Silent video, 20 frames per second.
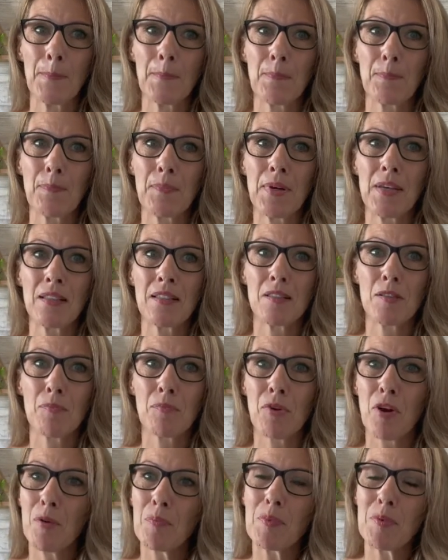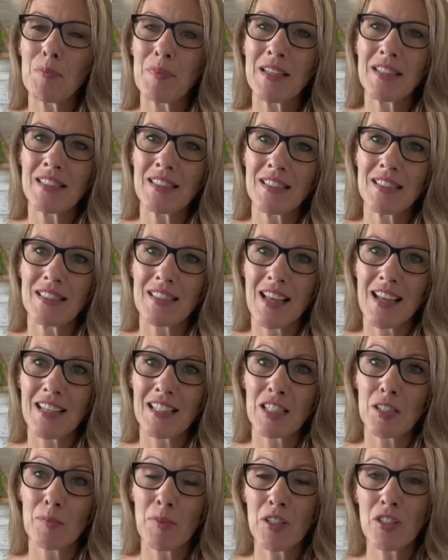But the problem is
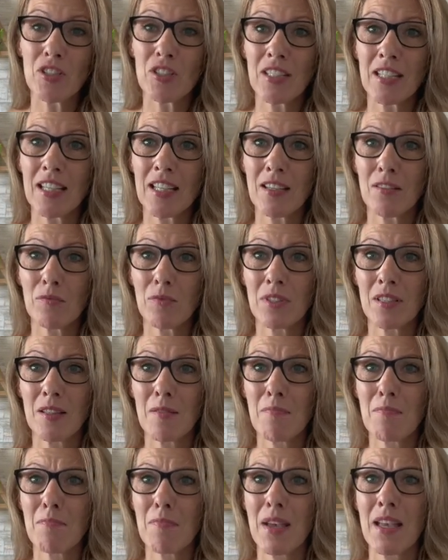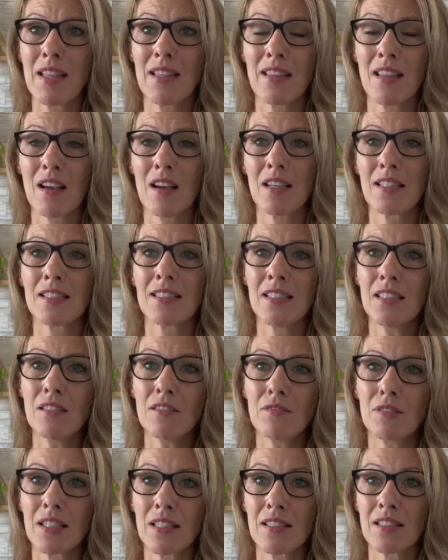that especially with the men that I
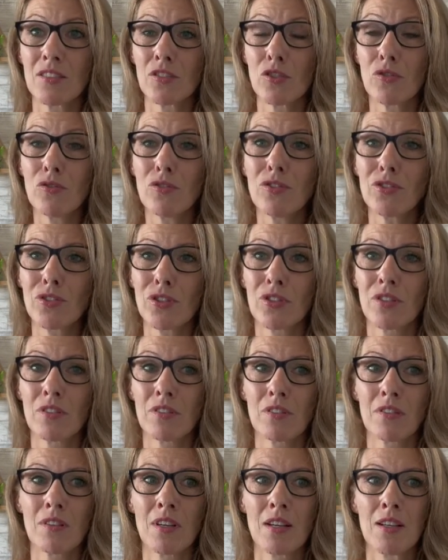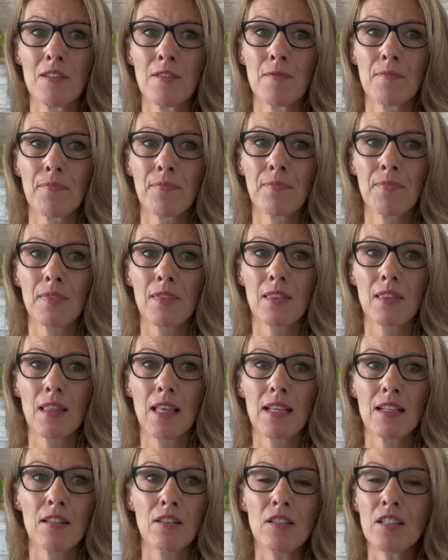deal with and talk to,
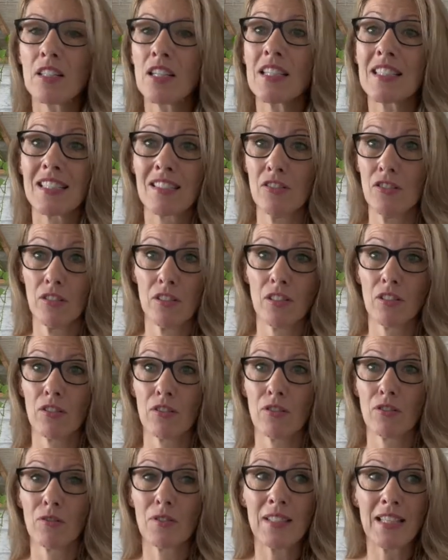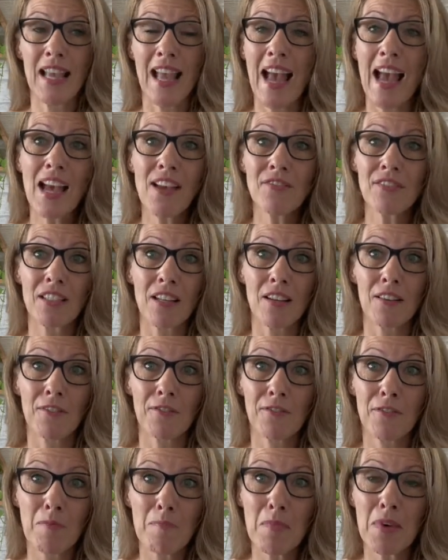they look at Dr. Google, and they have
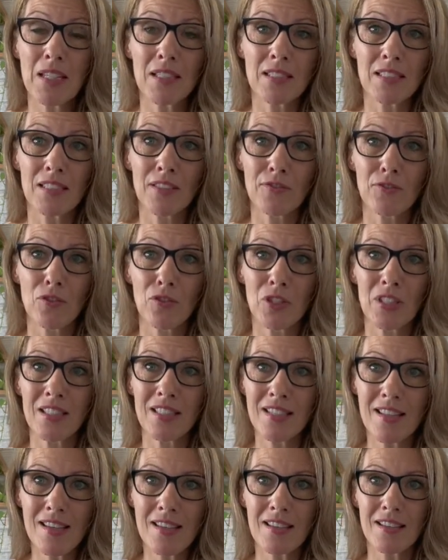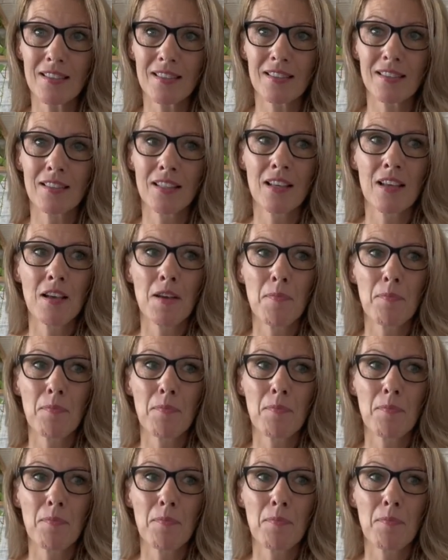done for months, if not years.